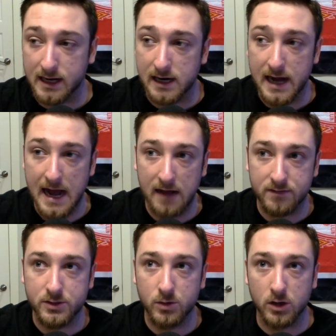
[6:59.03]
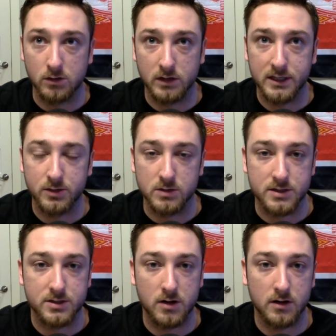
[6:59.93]
and I'd have to agree to a
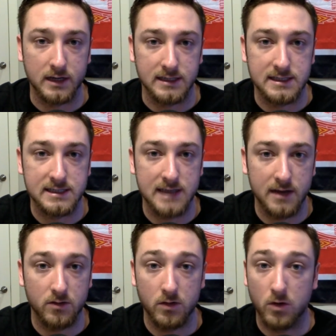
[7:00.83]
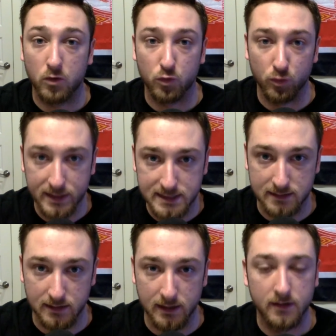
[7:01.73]
certain extent
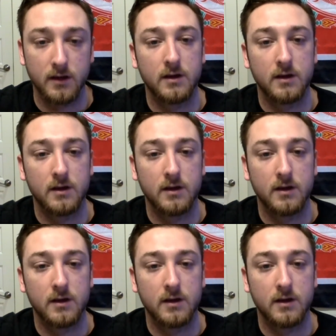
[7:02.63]
recently.